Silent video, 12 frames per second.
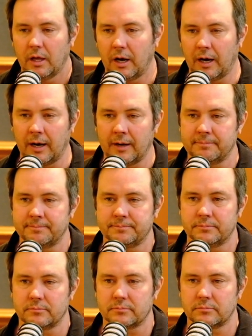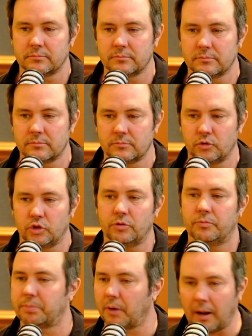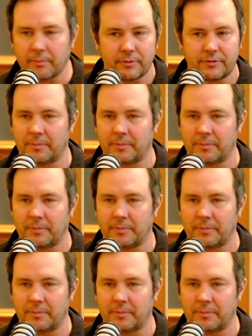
Um, you probably